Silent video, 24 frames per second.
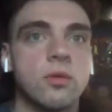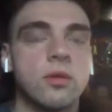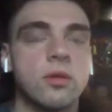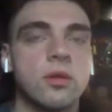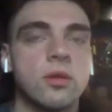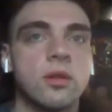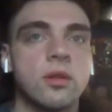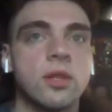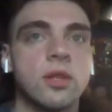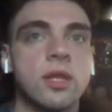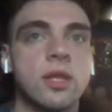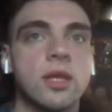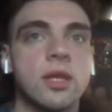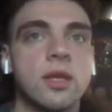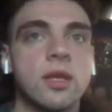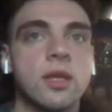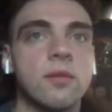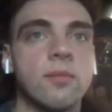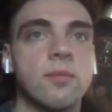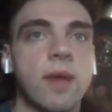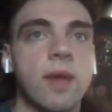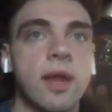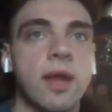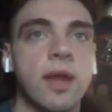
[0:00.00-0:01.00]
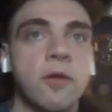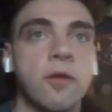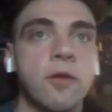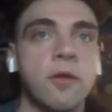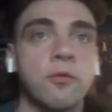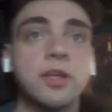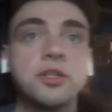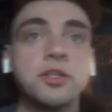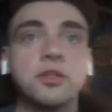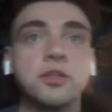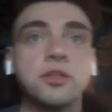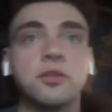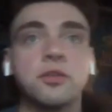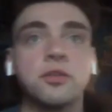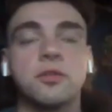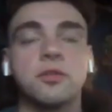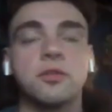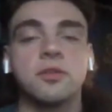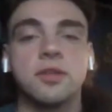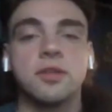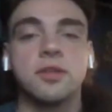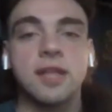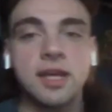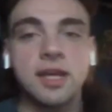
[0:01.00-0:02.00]
my
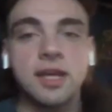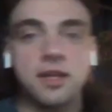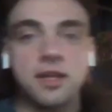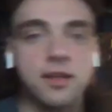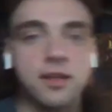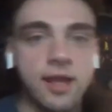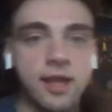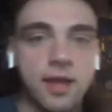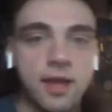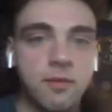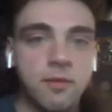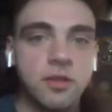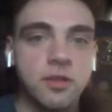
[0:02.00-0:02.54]
original nickname,